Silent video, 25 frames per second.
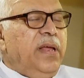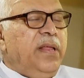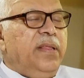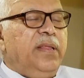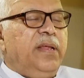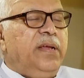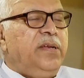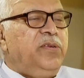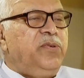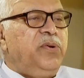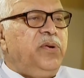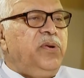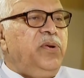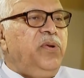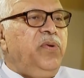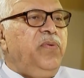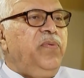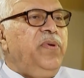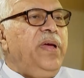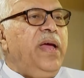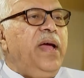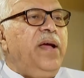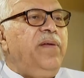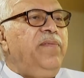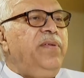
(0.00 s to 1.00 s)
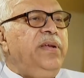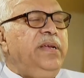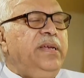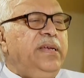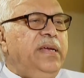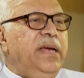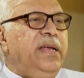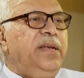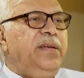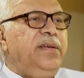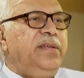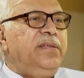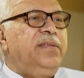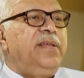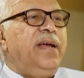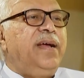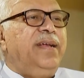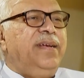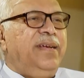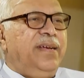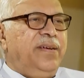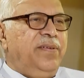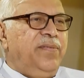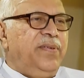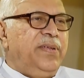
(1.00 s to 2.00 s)
as I told you, we haven't yet
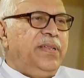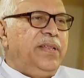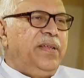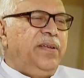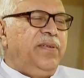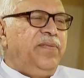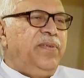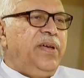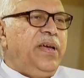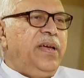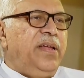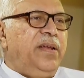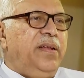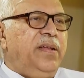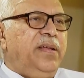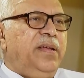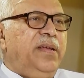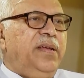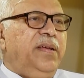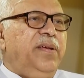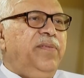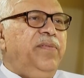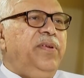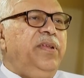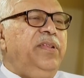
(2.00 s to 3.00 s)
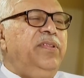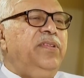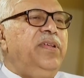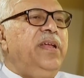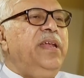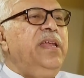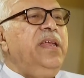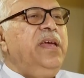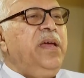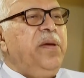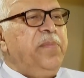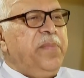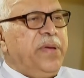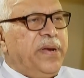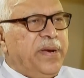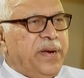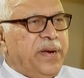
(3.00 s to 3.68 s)
decided whether we are even sending him a